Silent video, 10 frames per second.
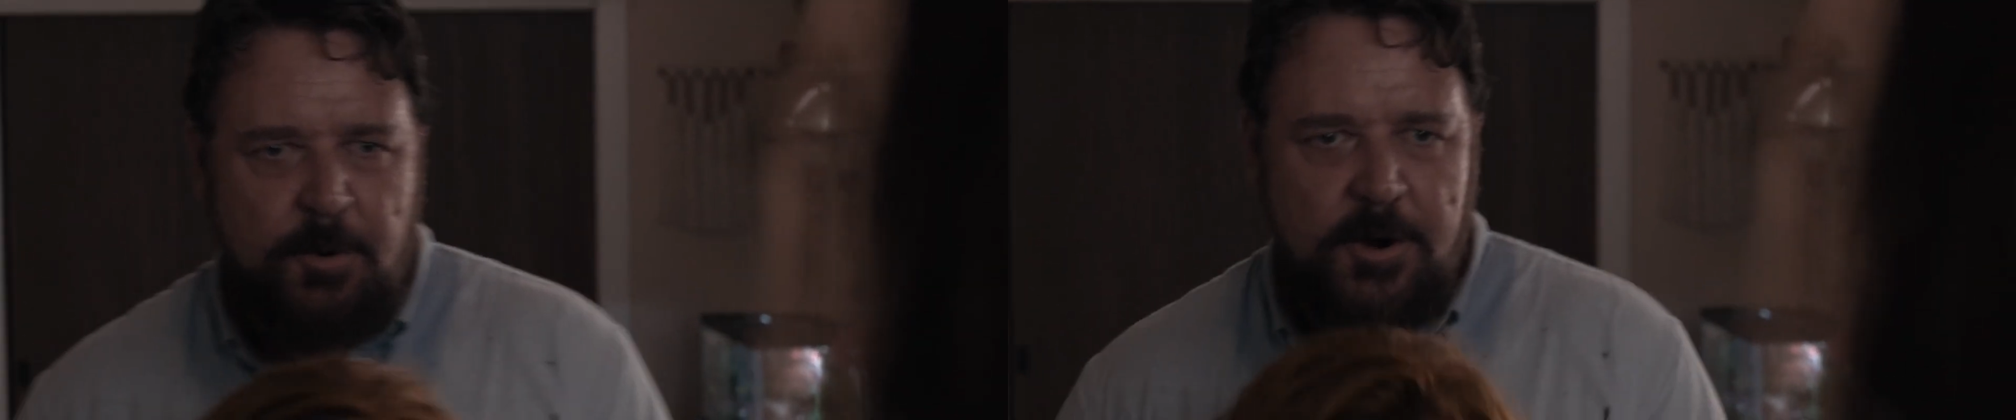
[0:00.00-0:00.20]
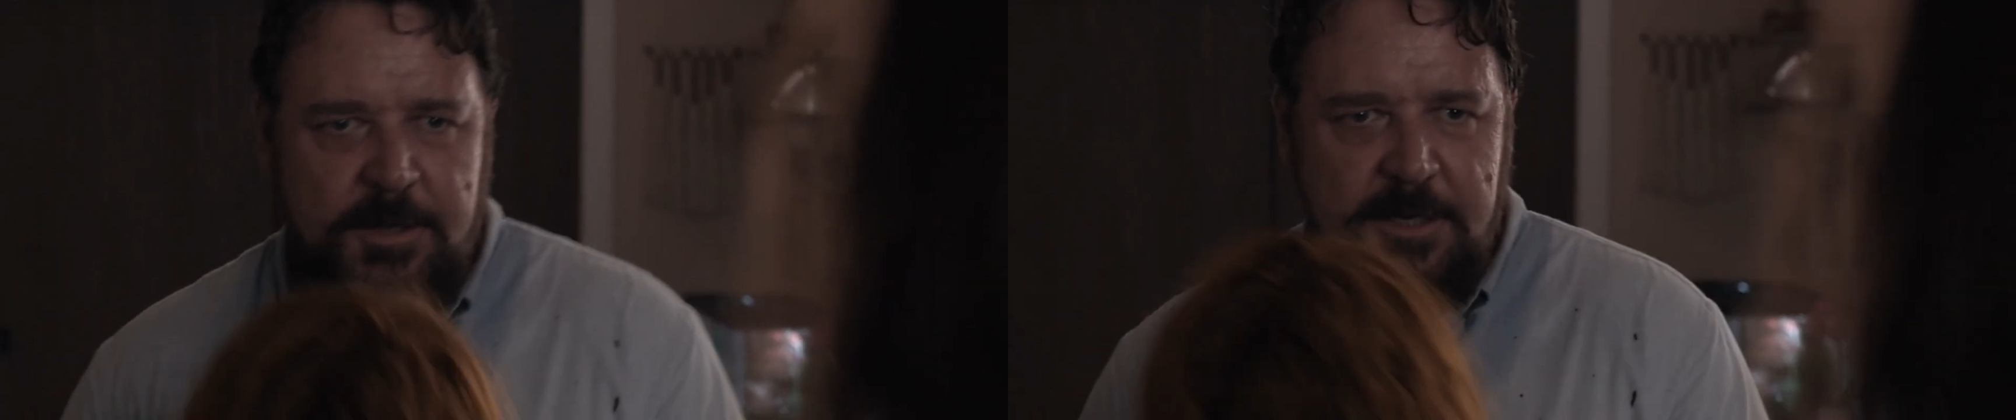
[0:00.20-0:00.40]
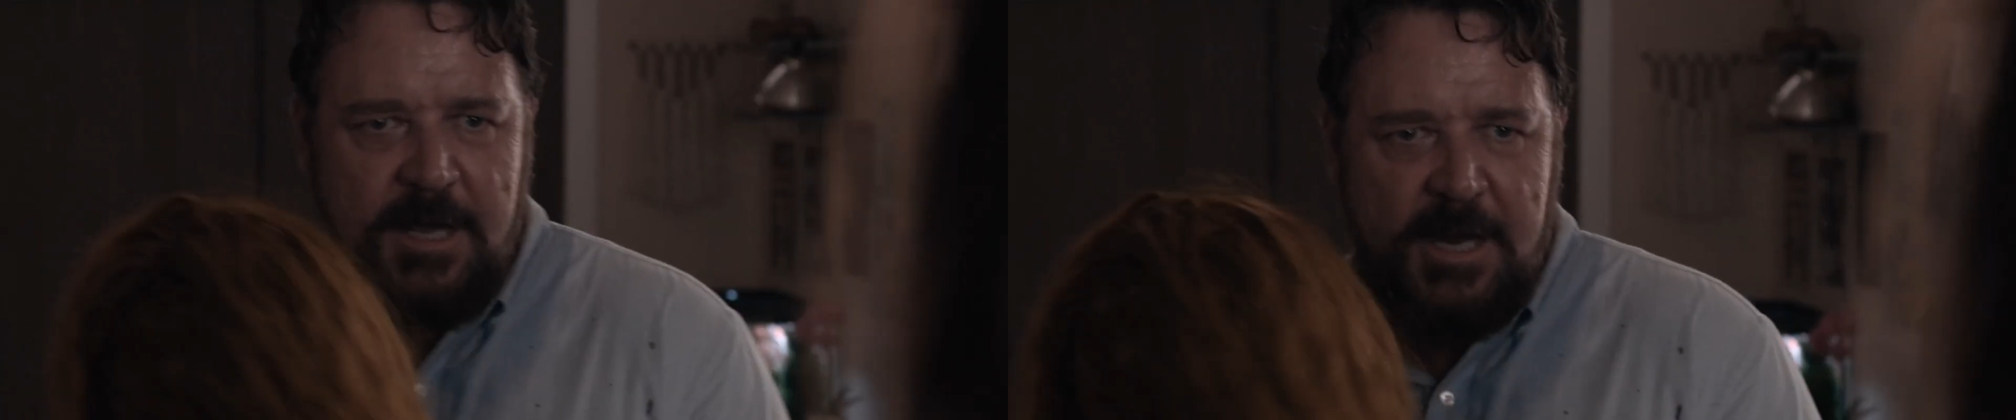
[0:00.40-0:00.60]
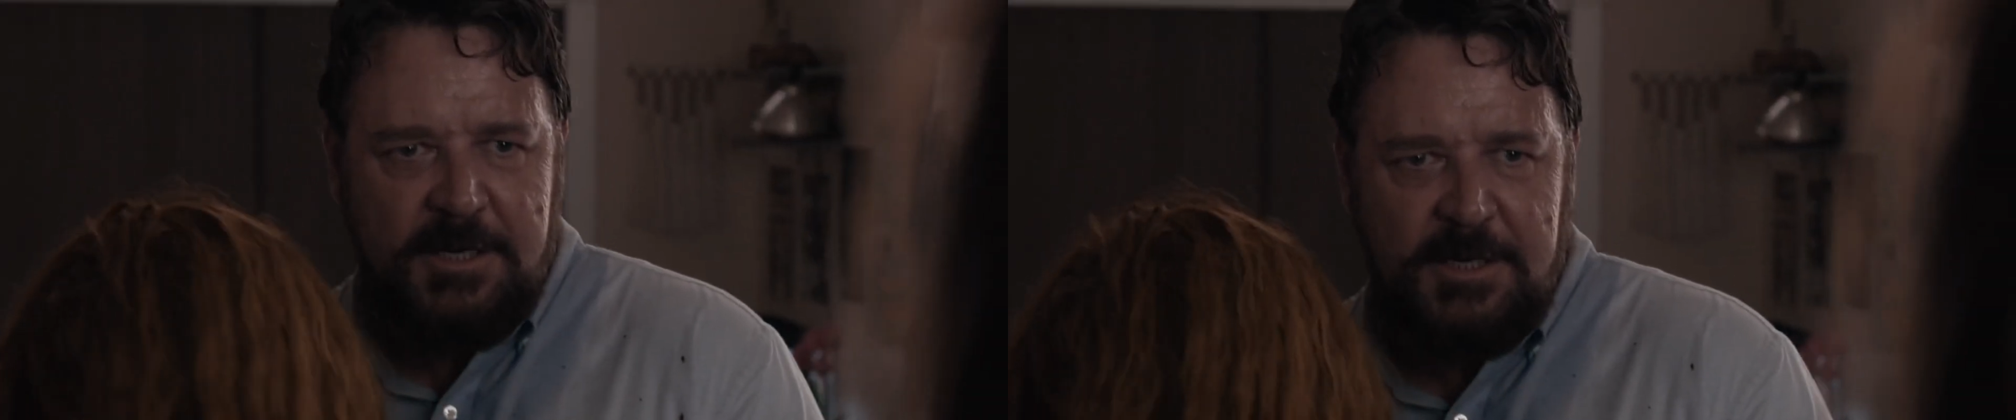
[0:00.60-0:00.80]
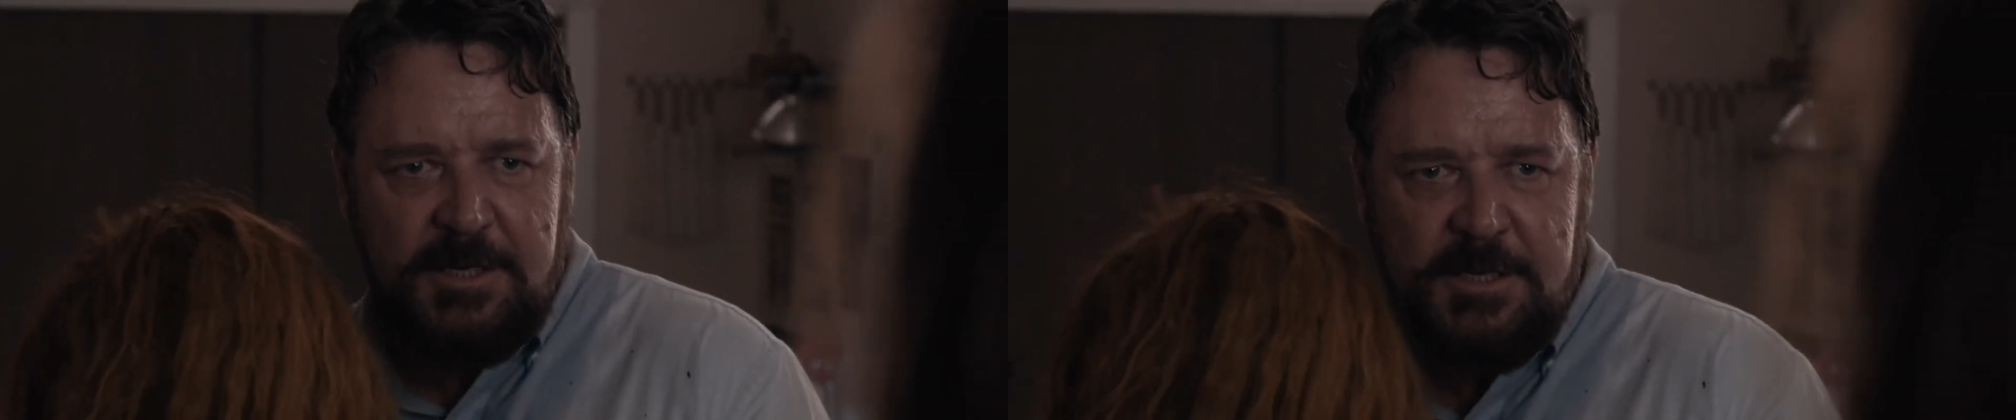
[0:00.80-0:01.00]
Rachel's
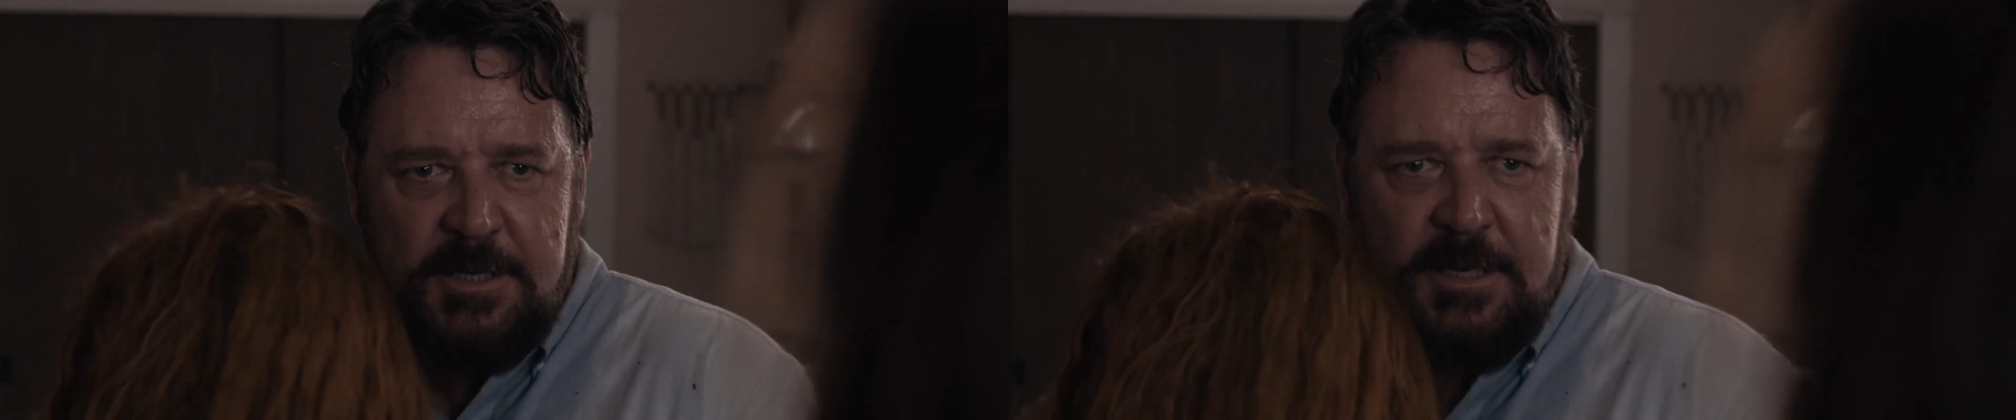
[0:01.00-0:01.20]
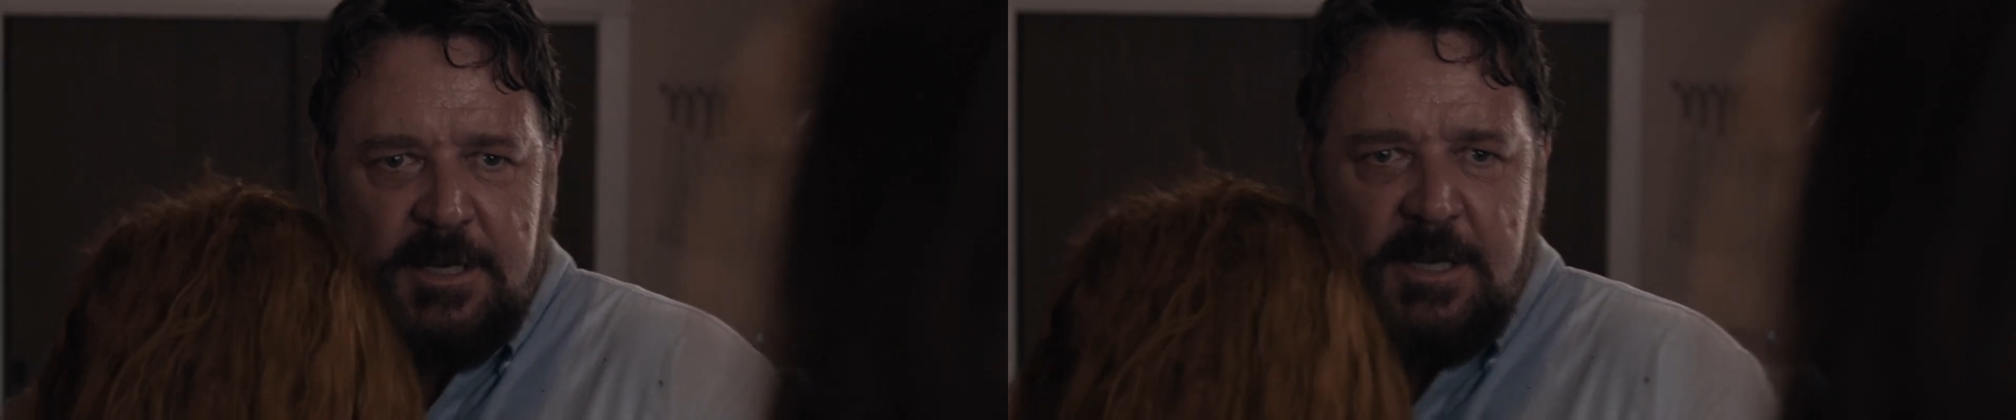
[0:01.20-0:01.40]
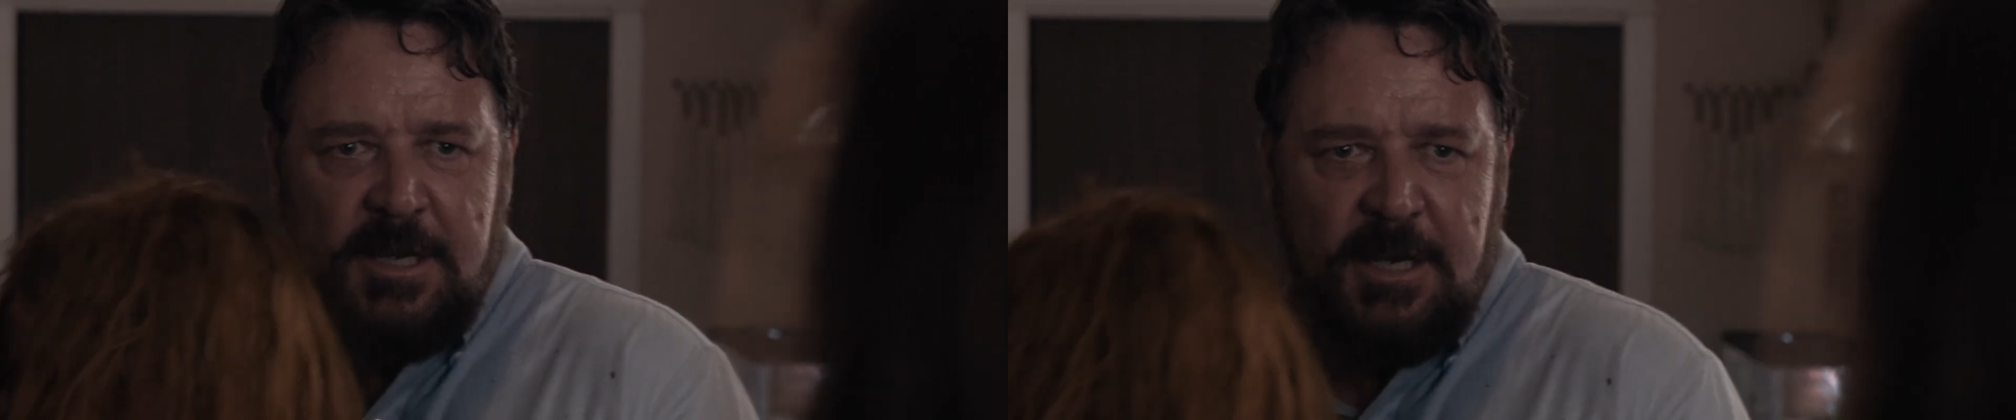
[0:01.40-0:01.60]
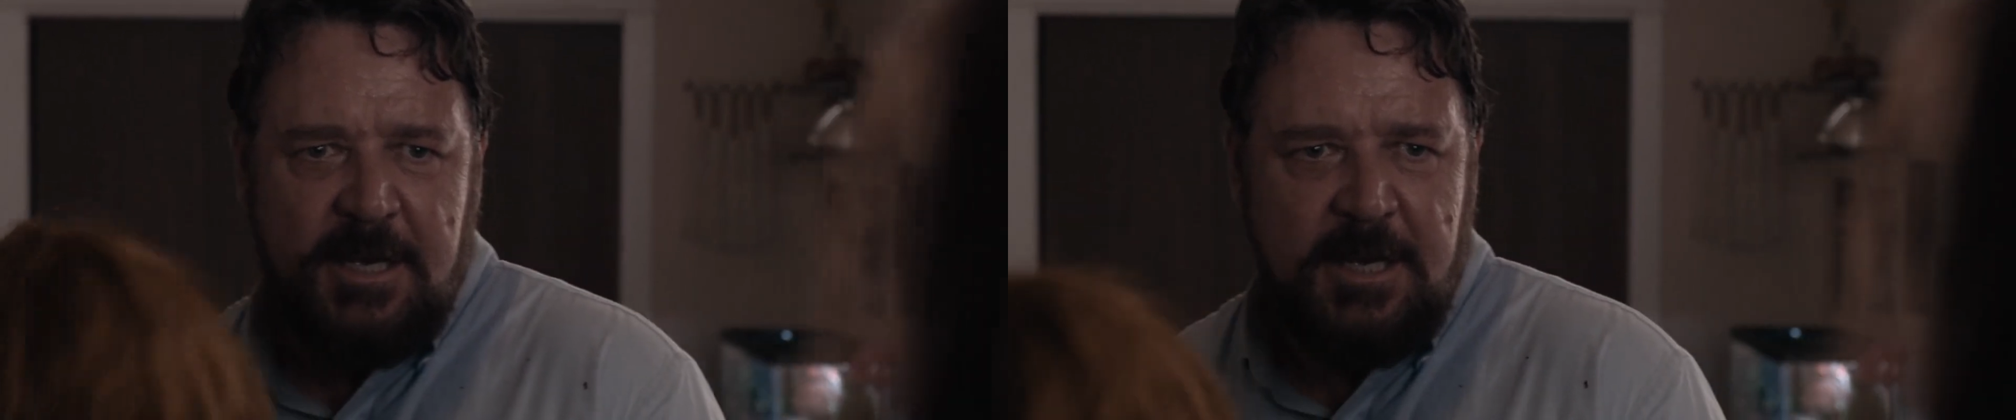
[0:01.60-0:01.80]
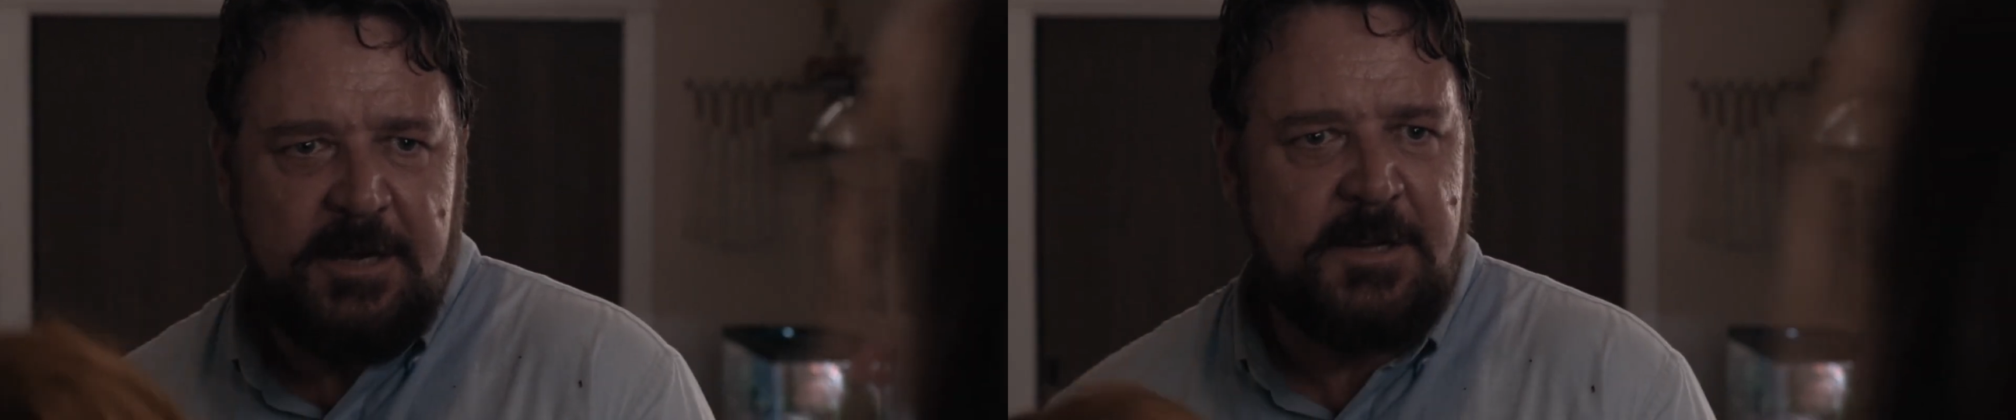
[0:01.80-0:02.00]
brother had a knife in
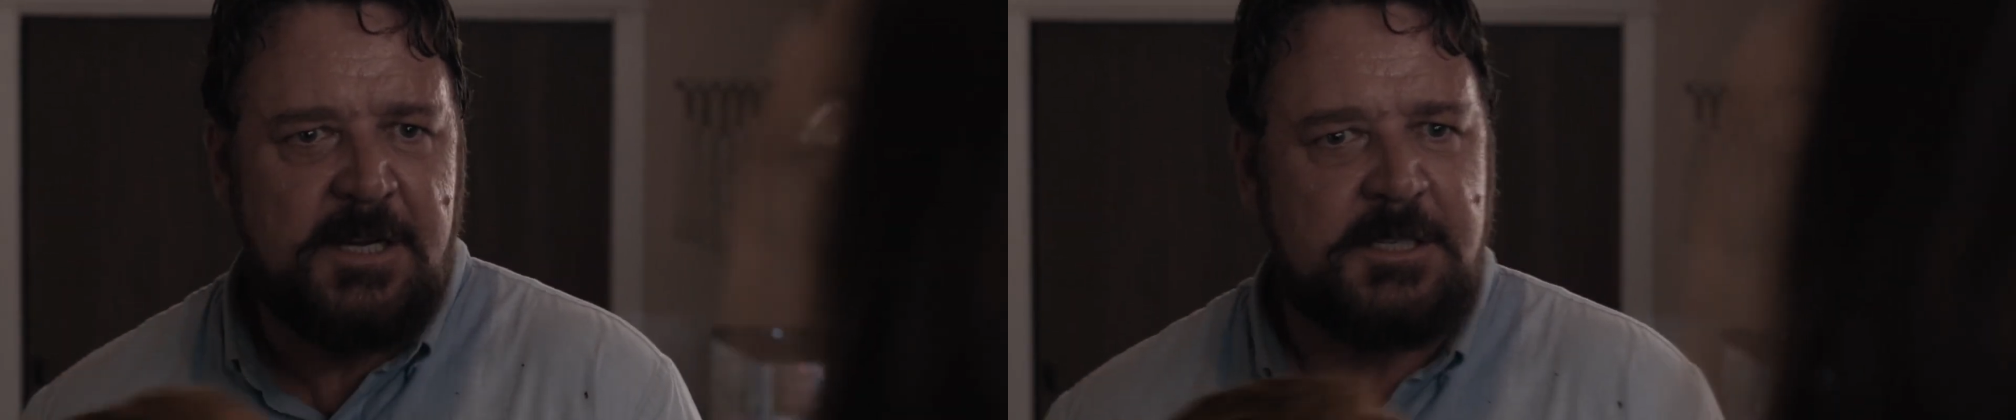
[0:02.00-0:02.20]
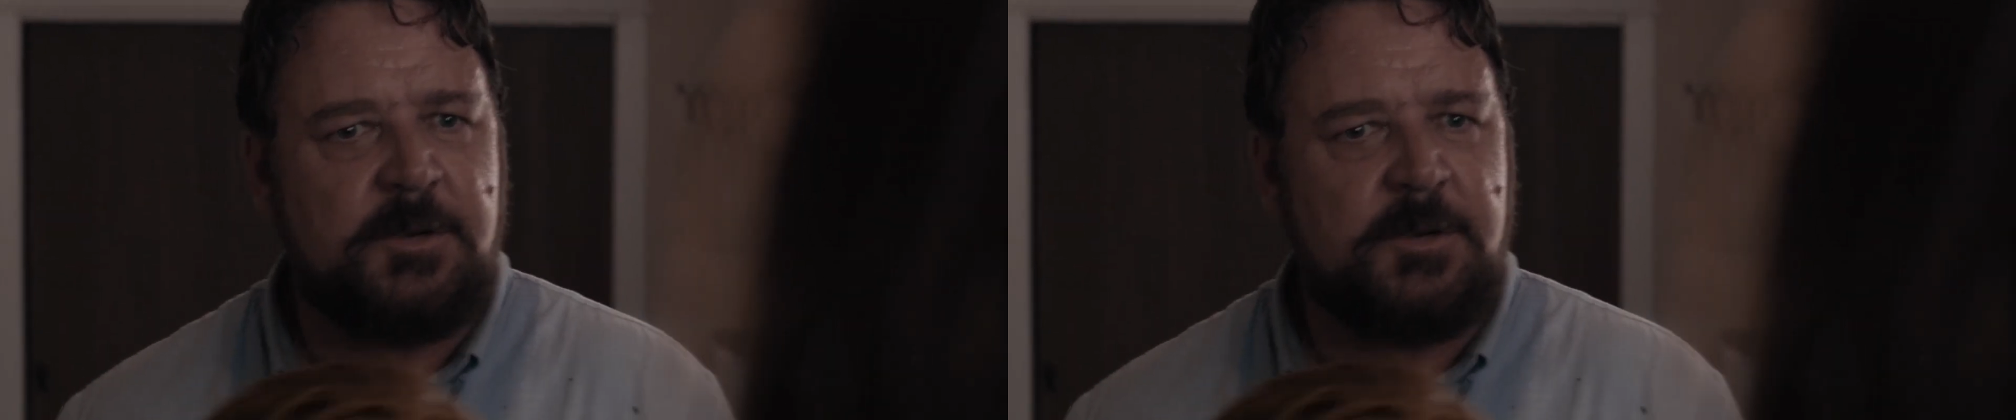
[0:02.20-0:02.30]
his hand,